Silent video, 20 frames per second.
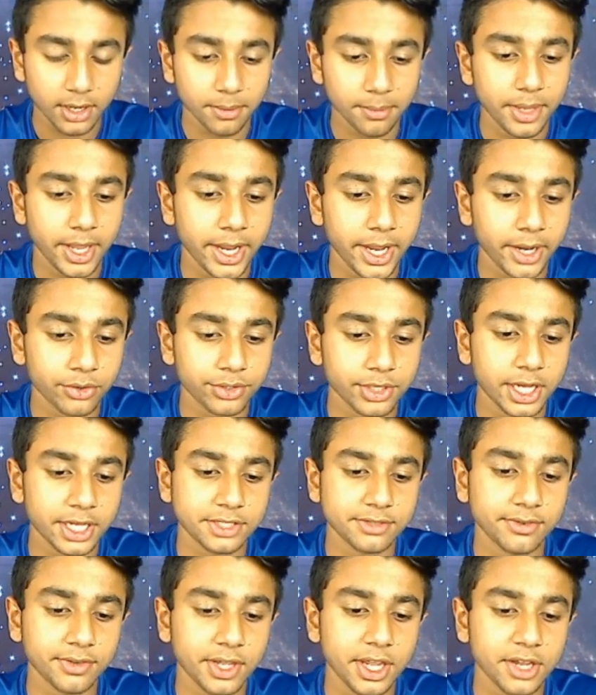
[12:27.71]
angle
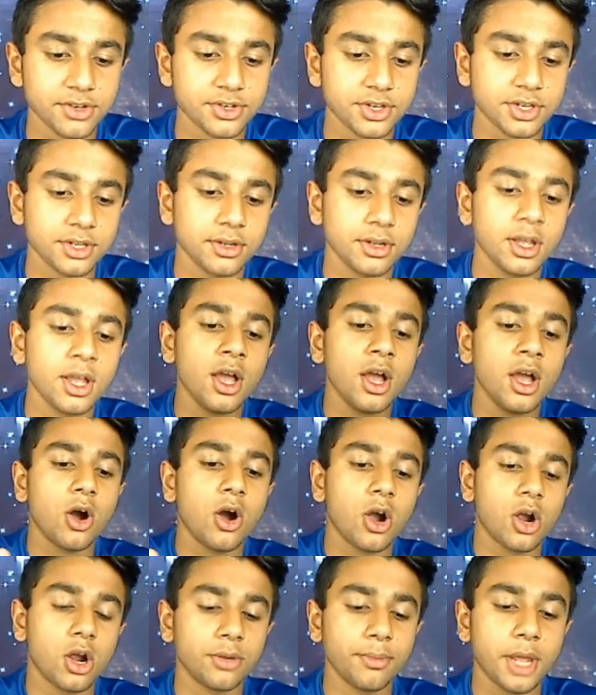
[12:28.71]
classification,
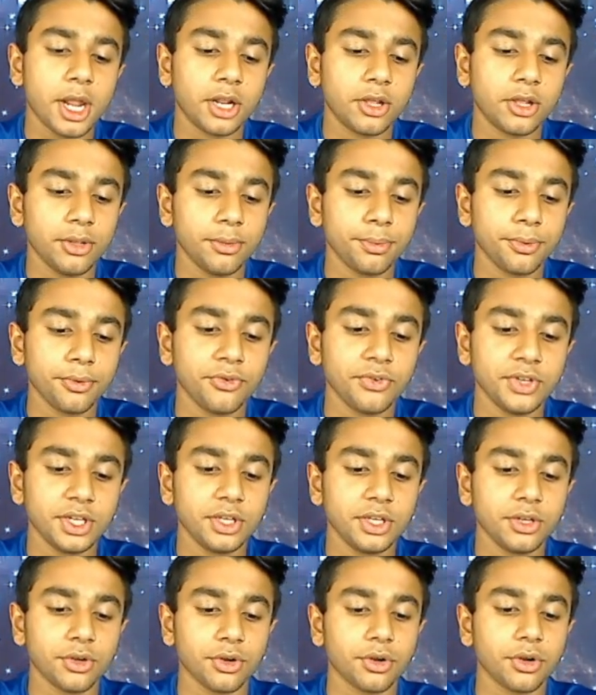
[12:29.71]
automatically
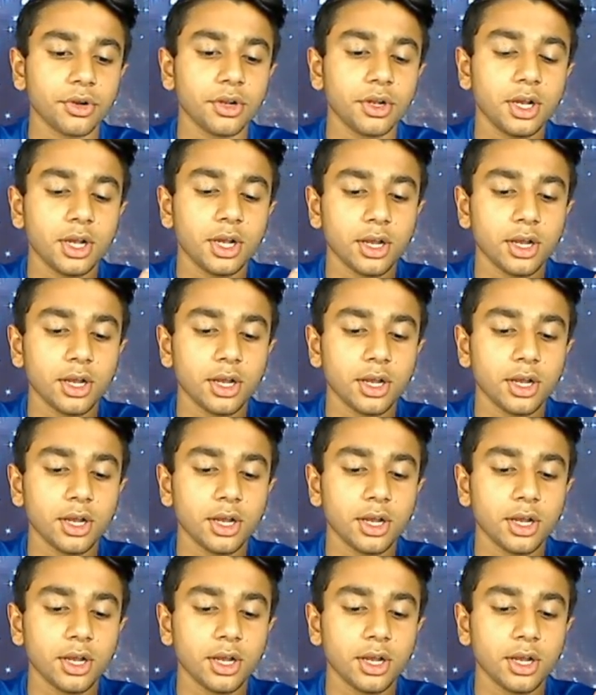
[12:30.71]
proving your